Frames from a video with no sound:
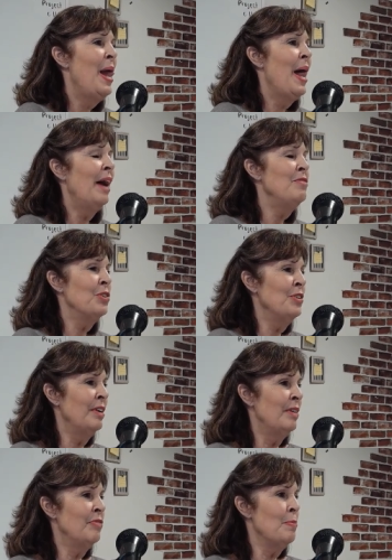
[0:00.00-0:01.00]
I've turned it
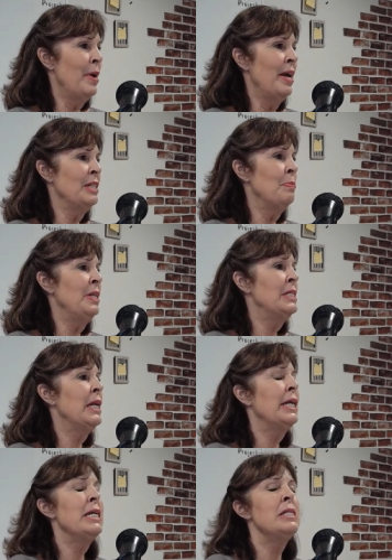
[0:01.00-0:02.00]
on for my husband. He said,
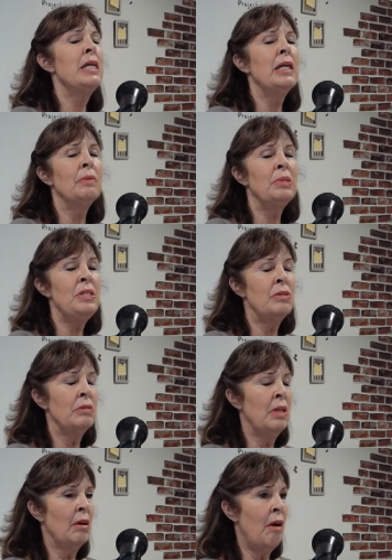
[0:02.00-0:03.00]
"I can't take it. Please
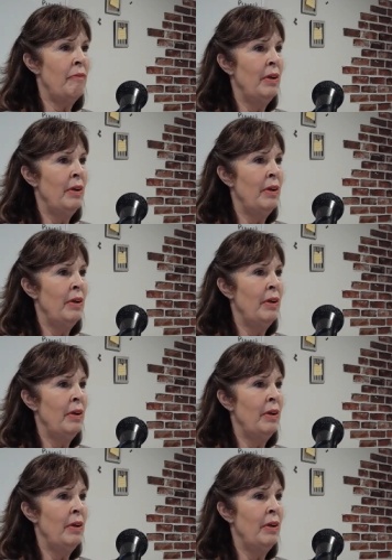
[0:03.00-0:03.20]
turn that off."